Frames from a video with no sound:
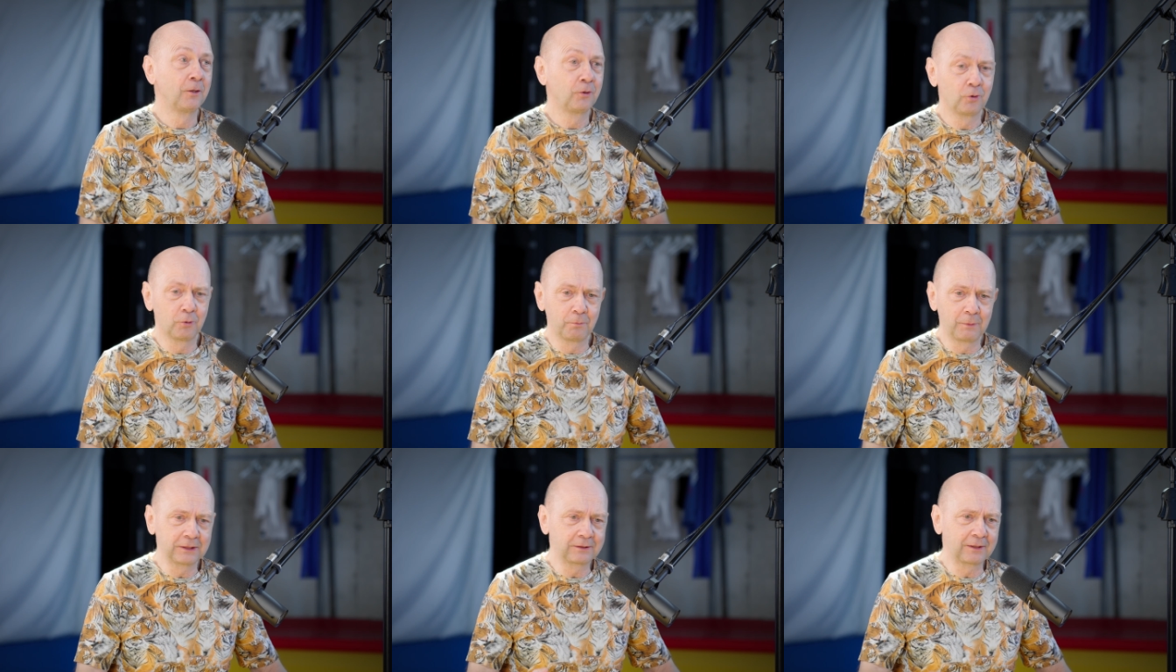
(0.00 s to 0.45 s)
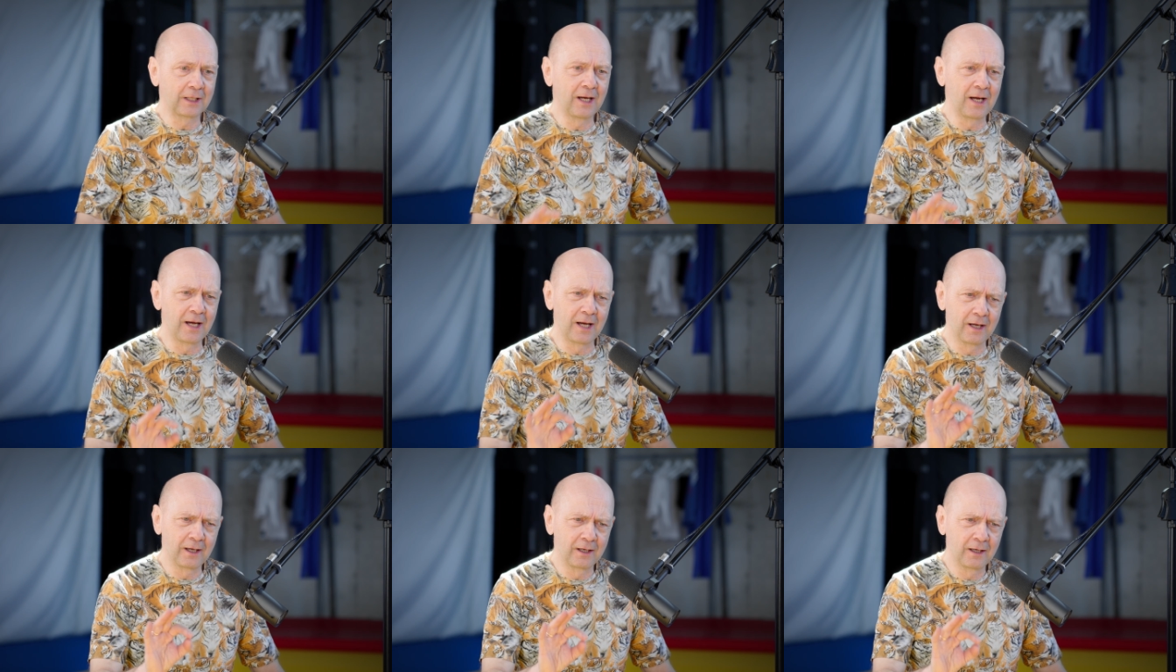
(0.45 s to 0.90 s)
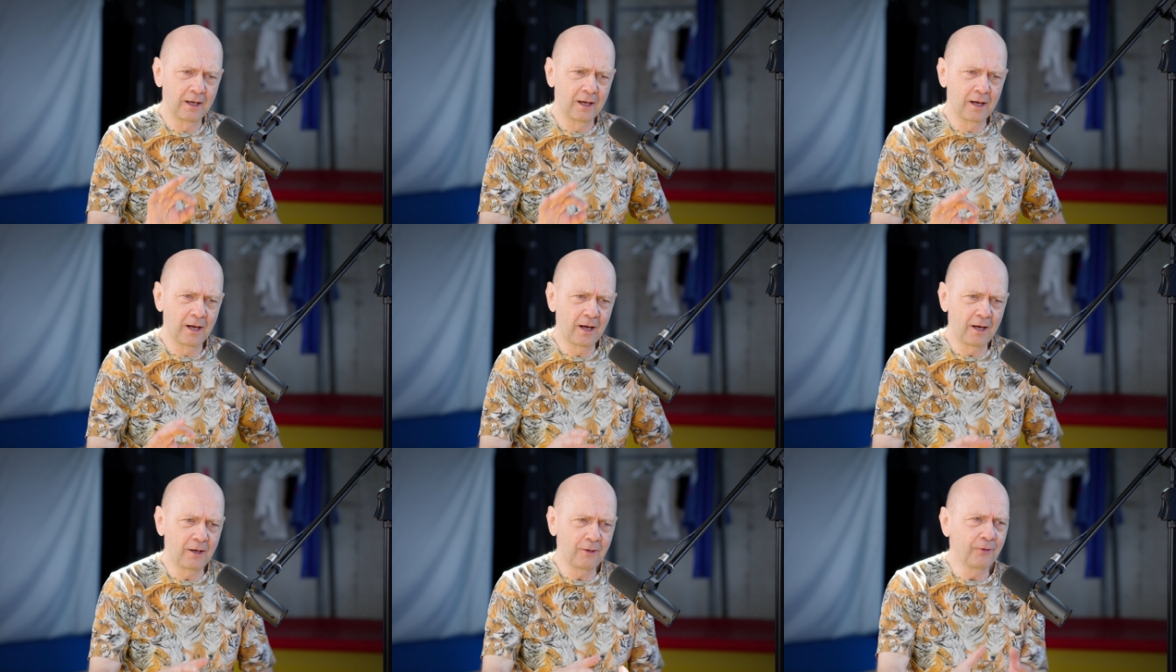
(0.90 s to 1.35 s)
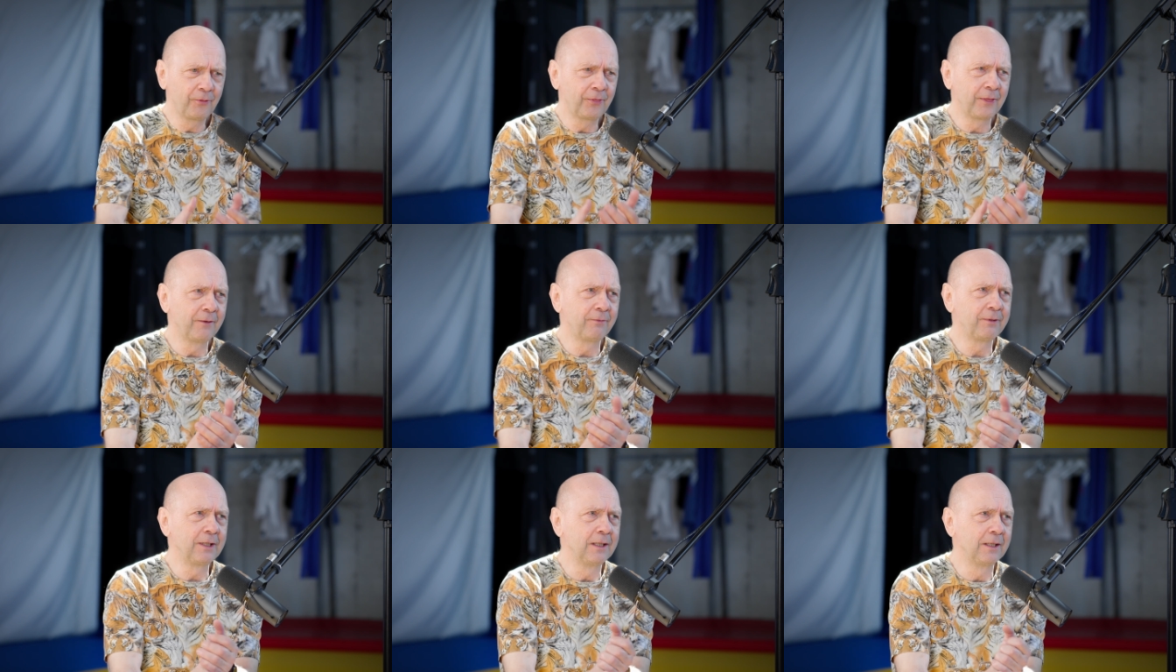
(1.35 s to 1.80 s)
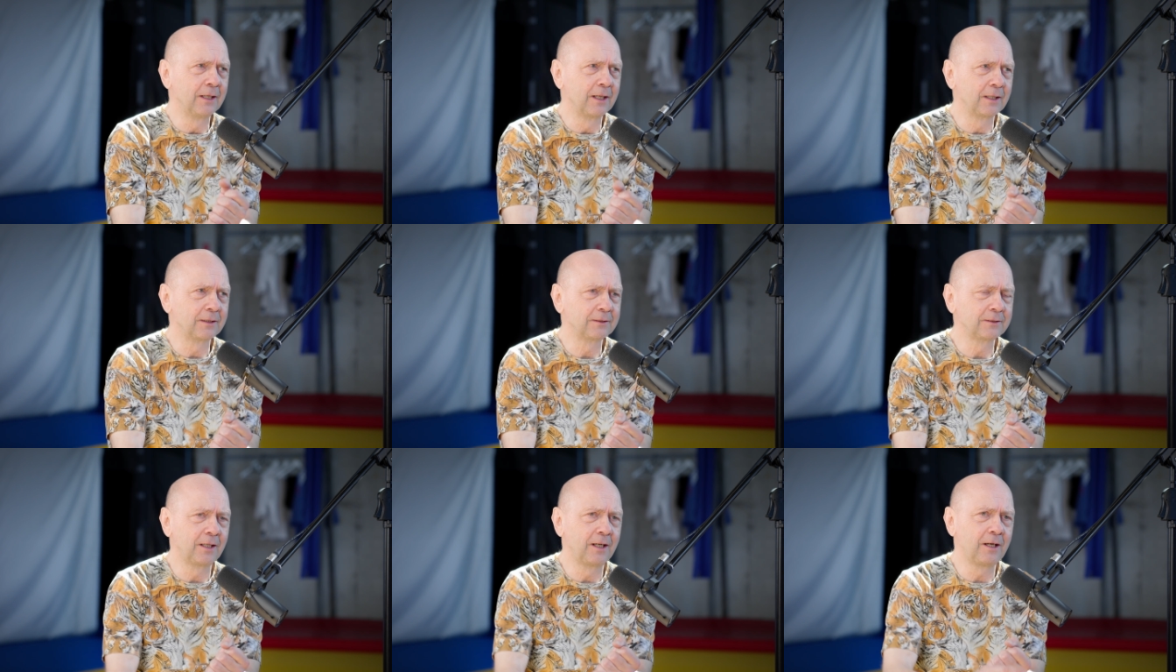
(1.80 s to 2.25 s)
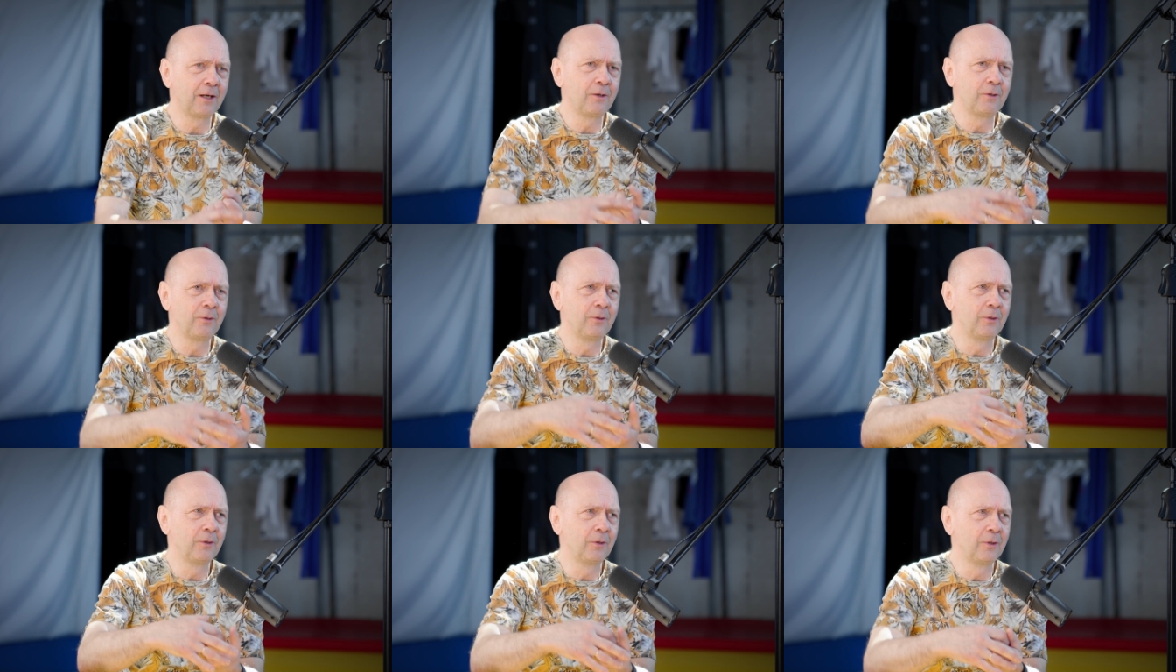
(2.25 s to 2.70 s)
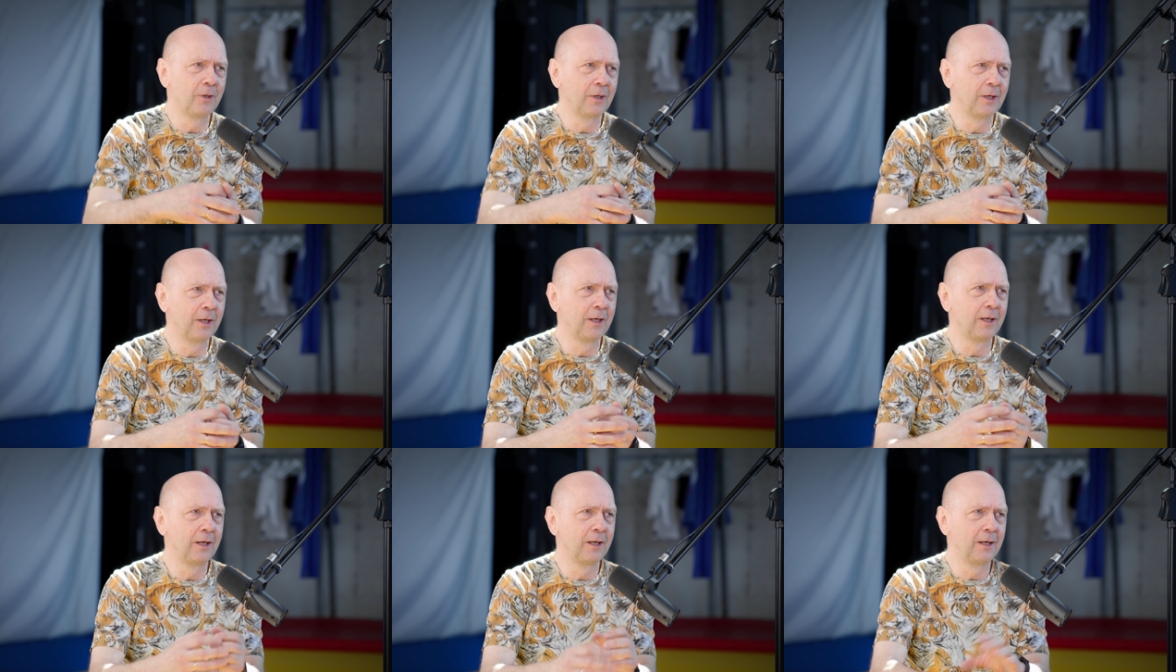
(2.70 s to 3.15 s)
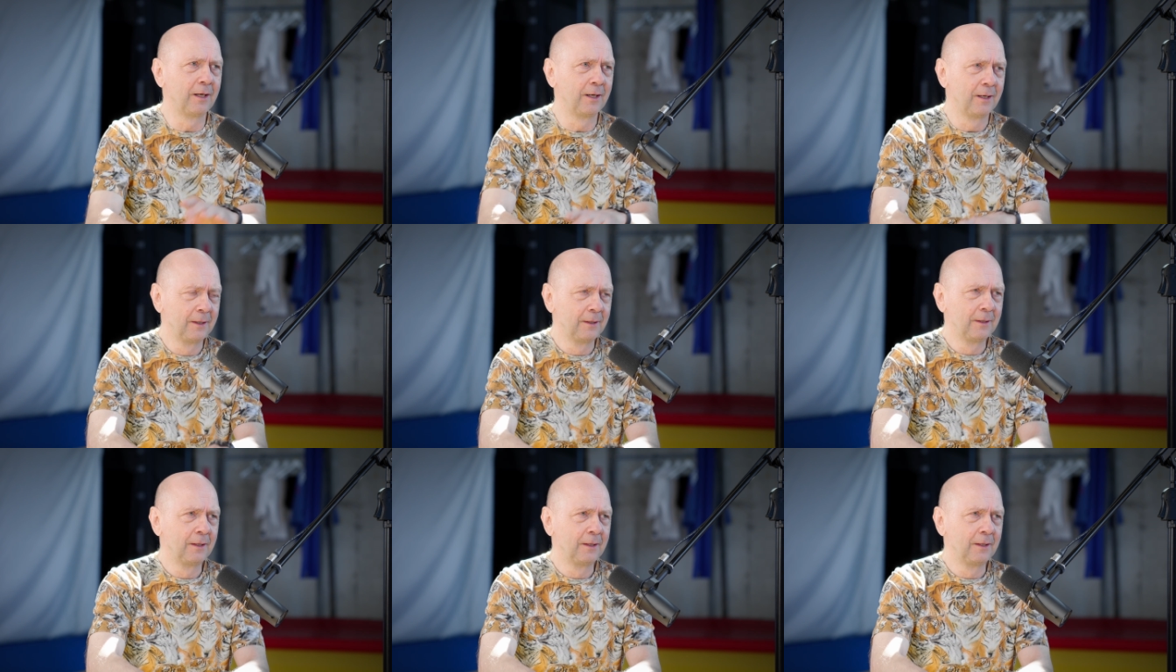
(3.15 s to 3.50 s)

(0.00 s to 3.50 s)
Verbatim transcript: you must ask how the fingers, how uh,